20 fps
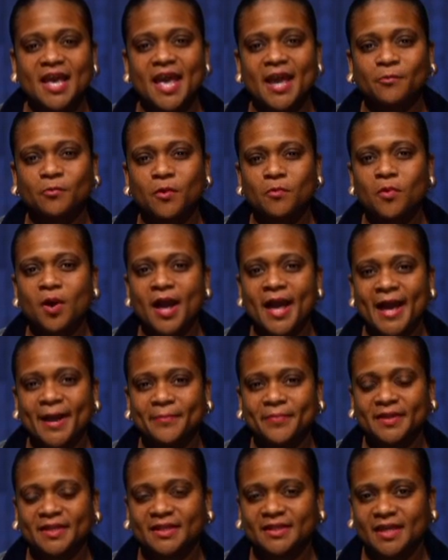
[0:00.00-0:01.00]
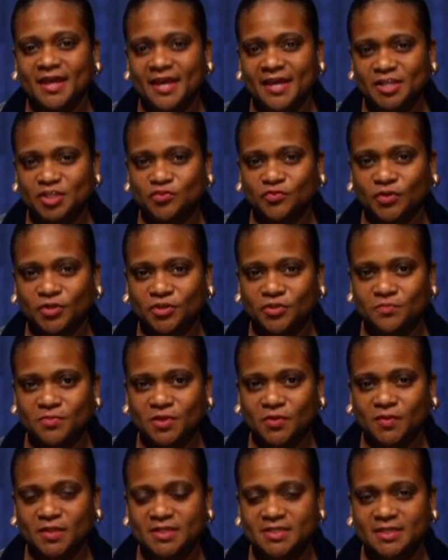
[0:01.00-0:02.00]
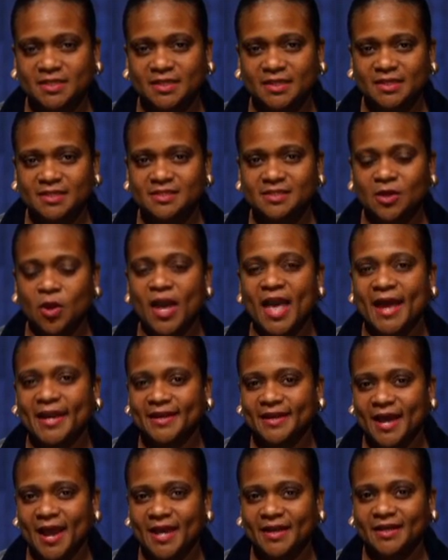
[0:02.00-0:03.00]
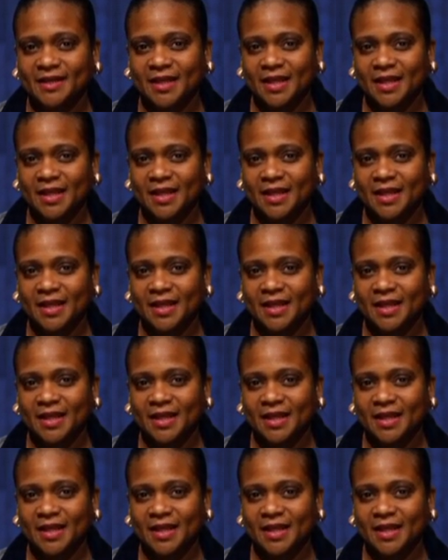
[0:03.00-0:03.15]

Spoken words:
And what will happen in the Hedgeville community is at 9